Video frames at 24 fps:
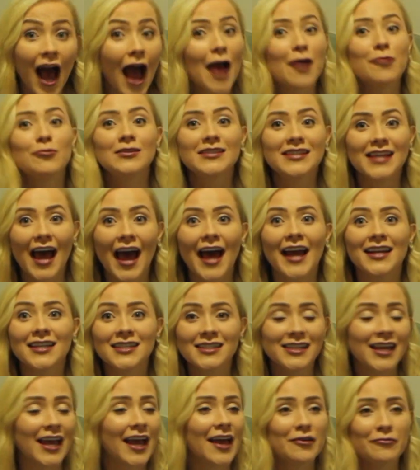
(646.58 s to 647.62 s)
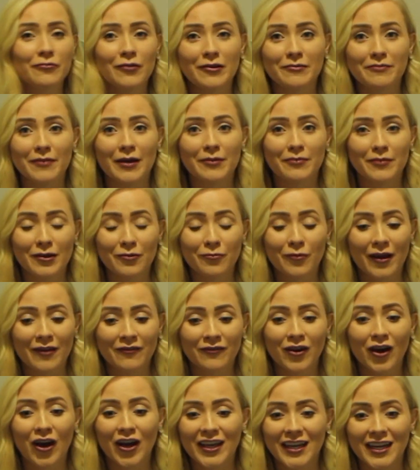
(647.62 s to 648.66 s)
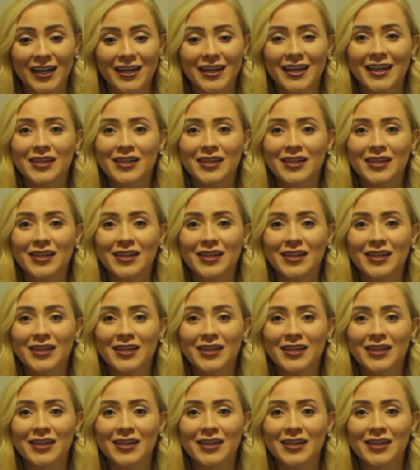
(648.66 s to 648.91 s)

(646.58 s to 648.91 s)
I was at a 10 when my midwife got here.